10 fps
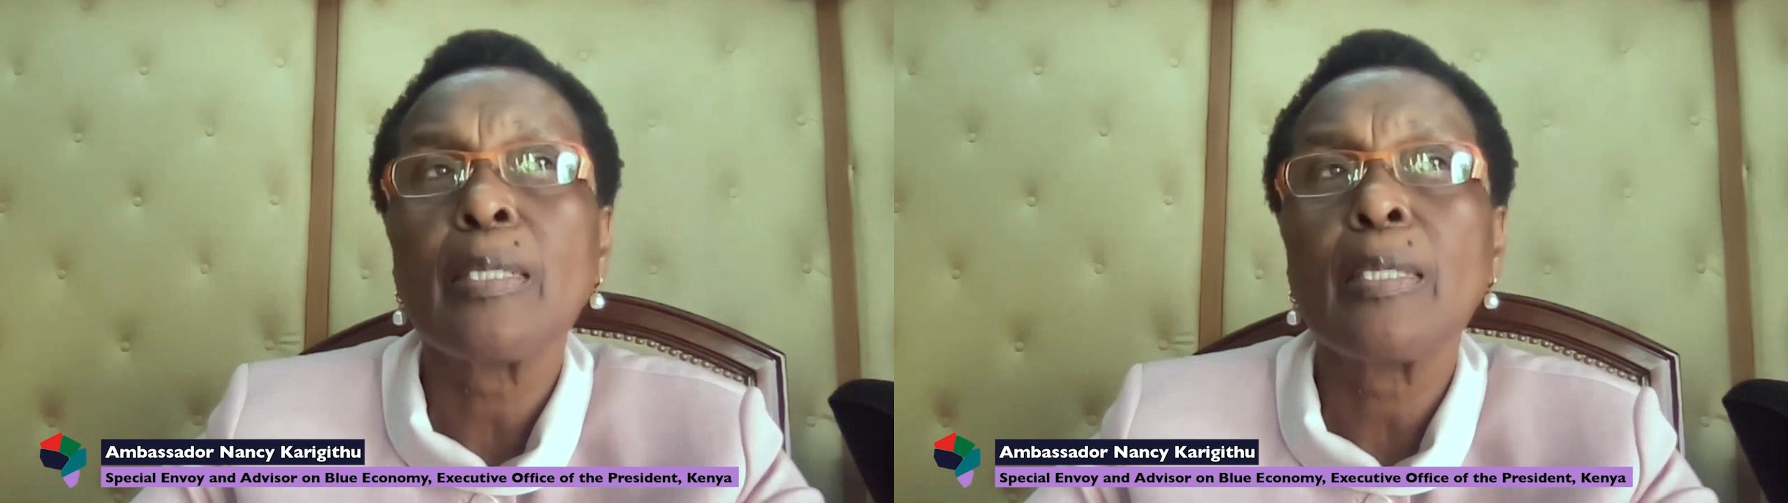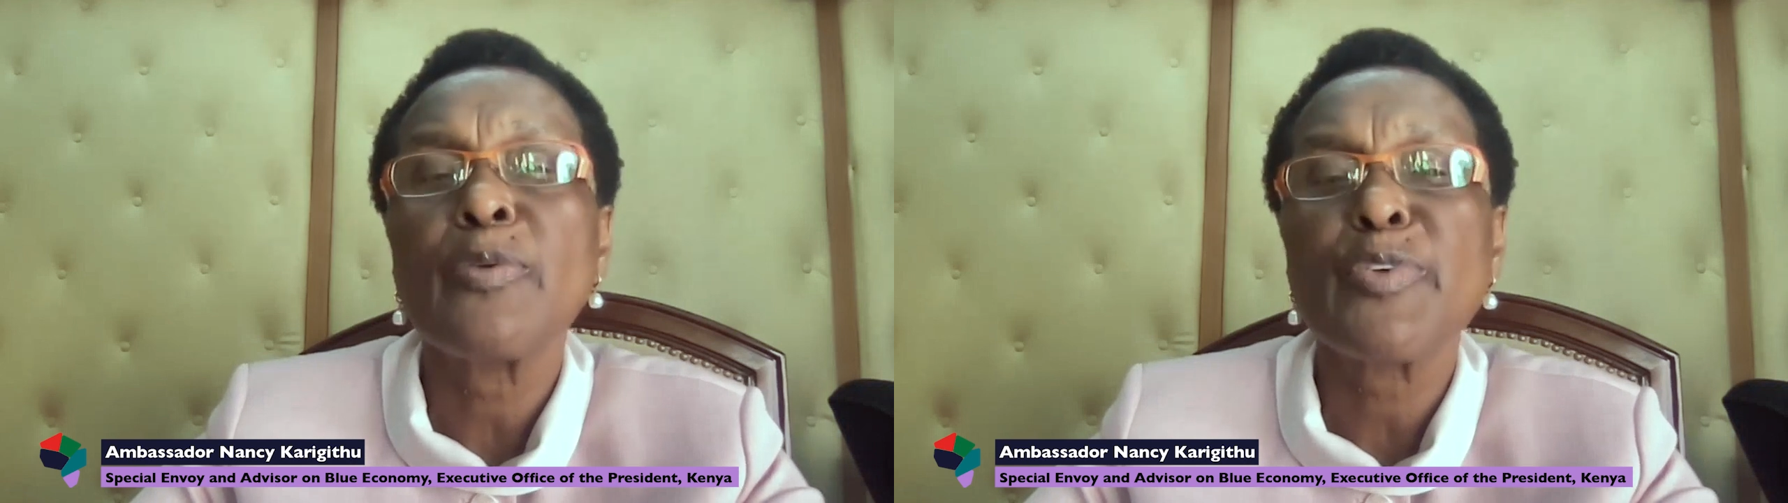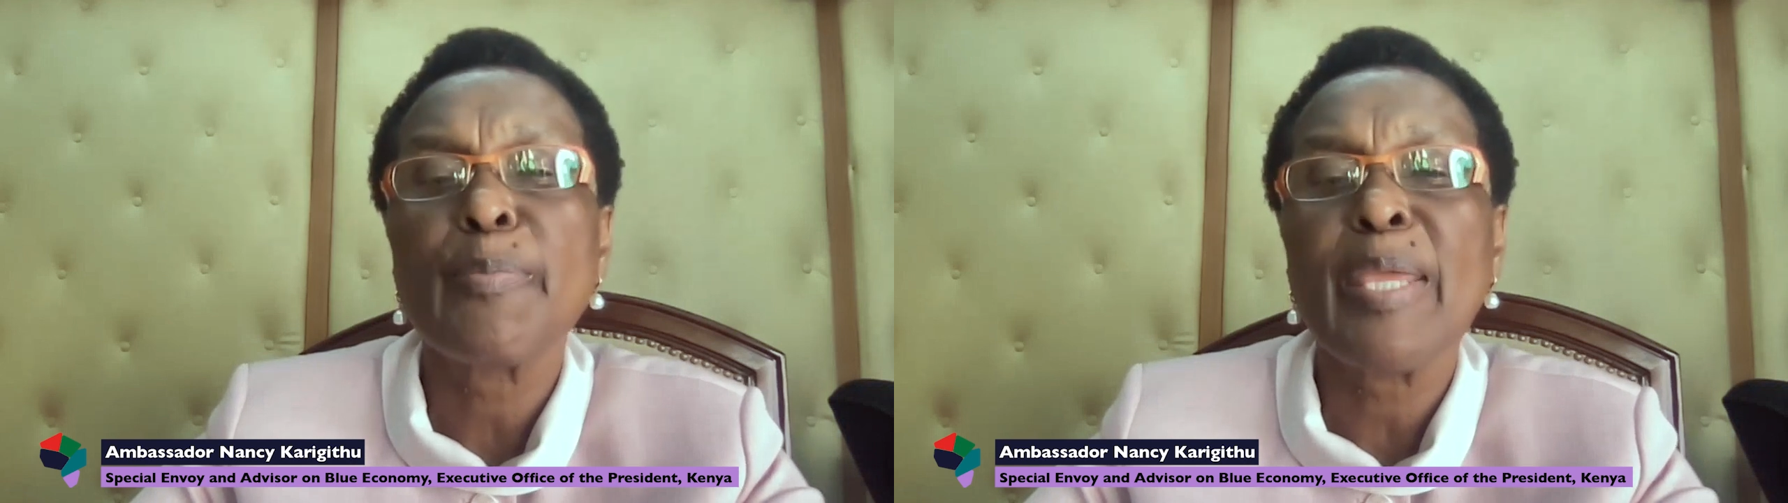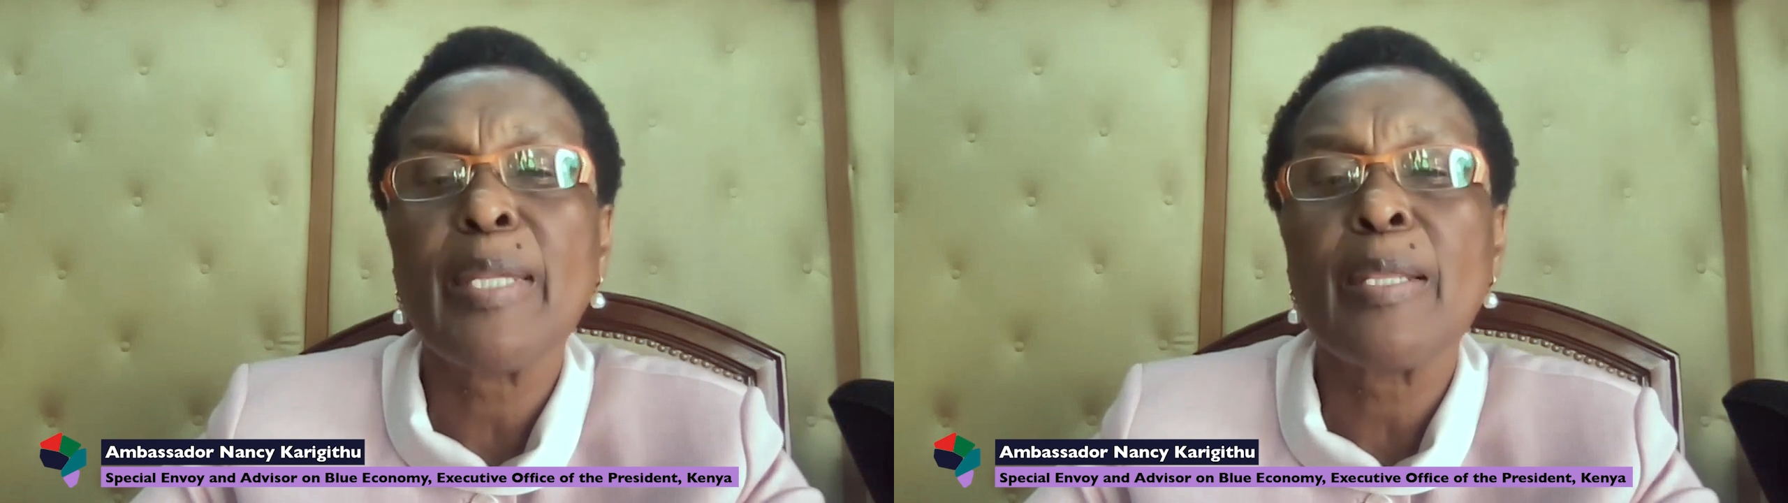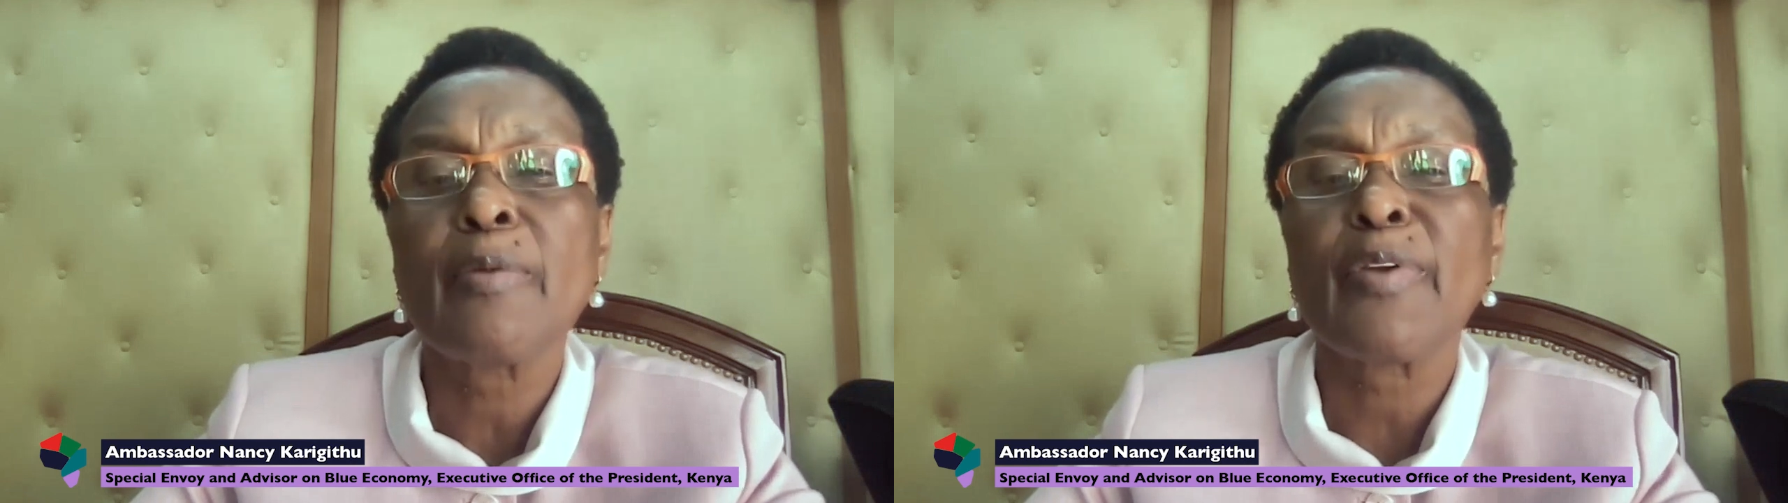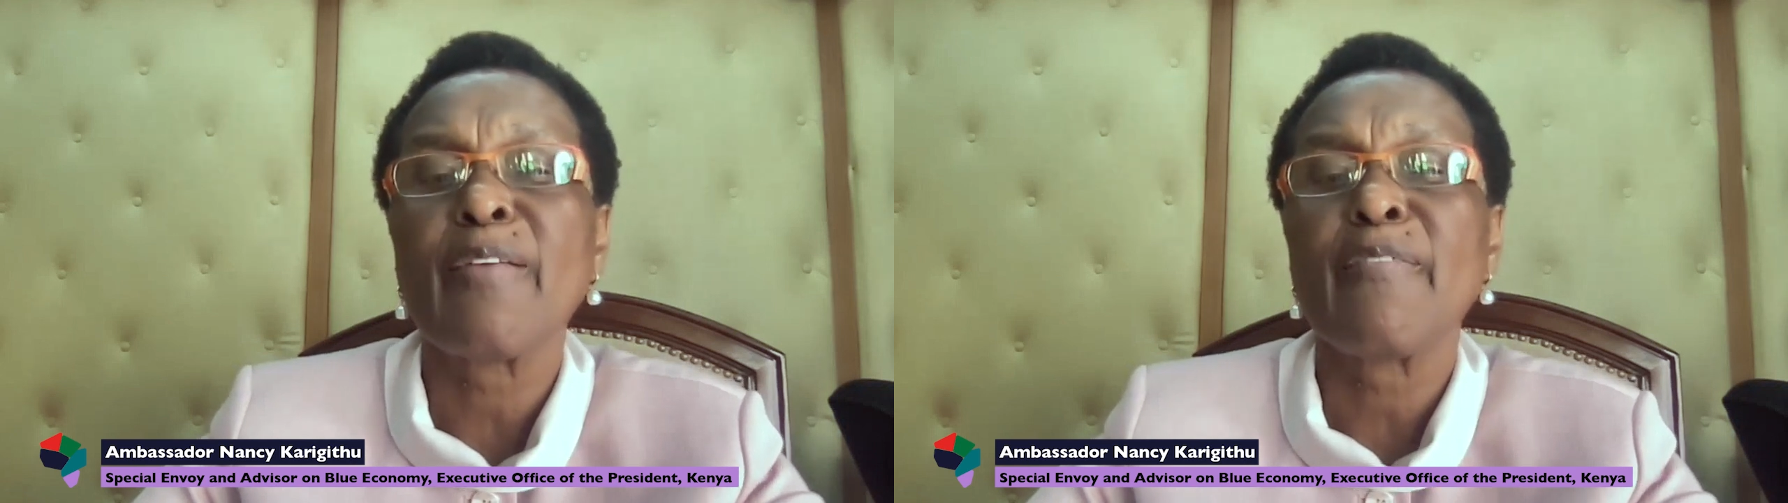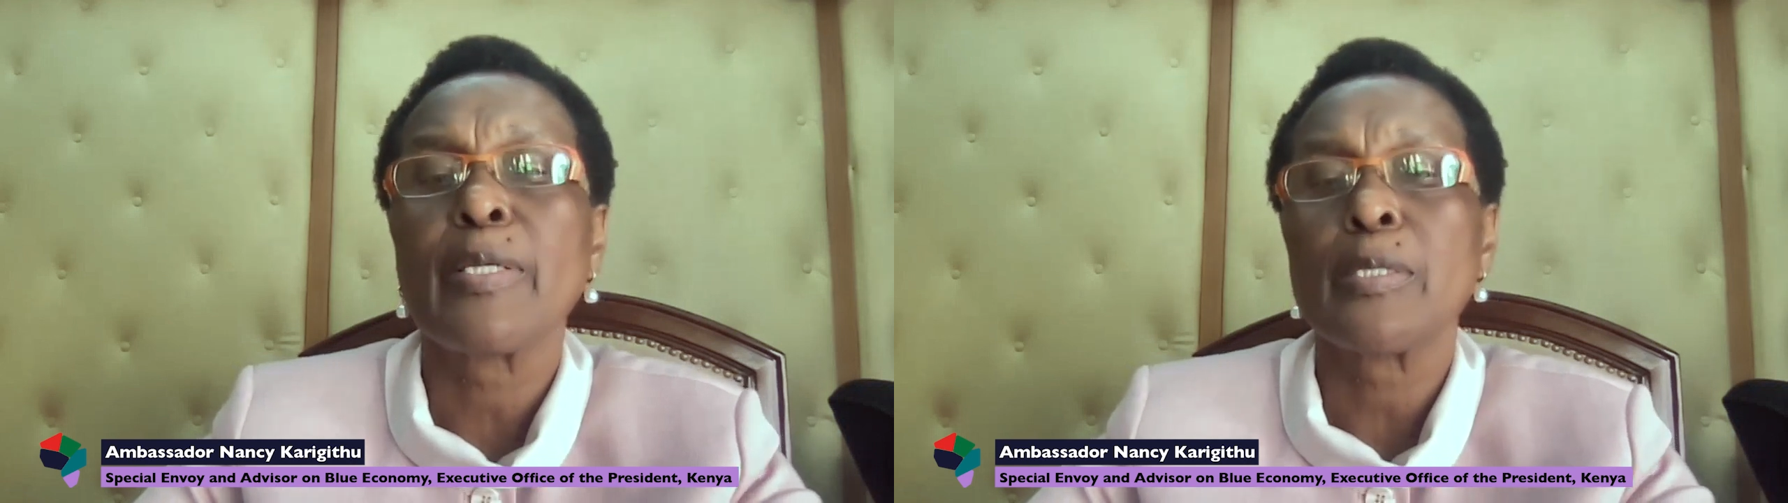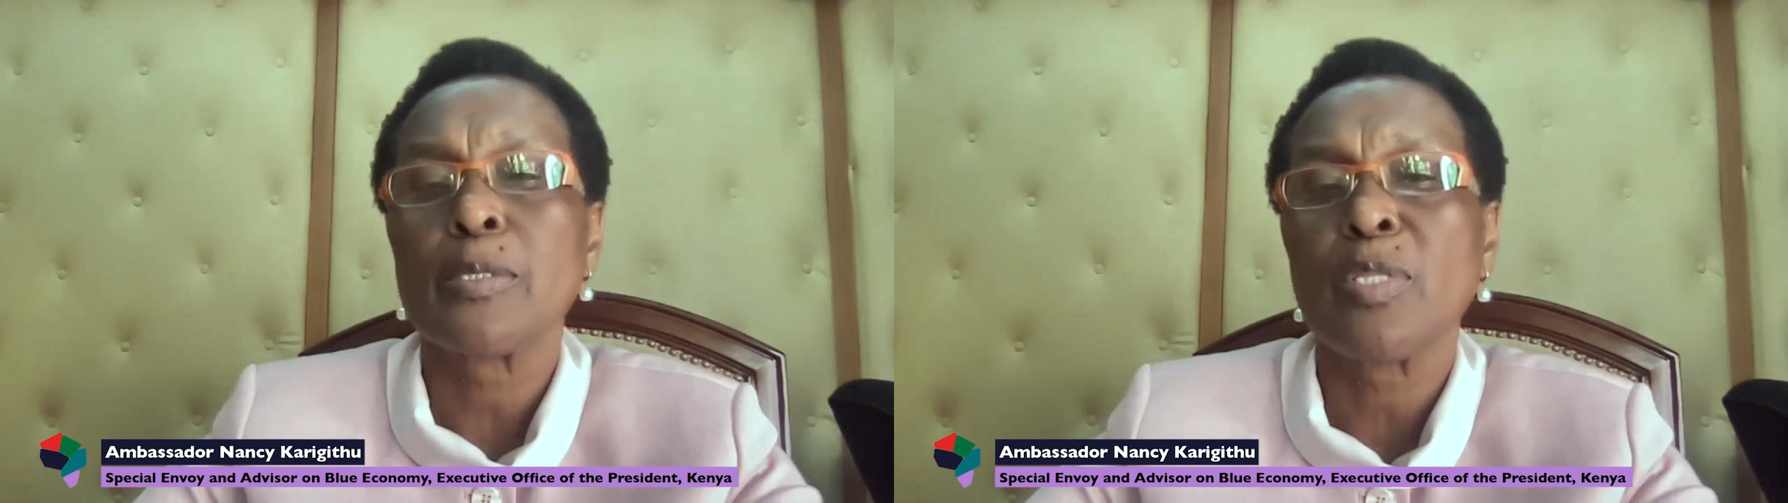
in remaining relevant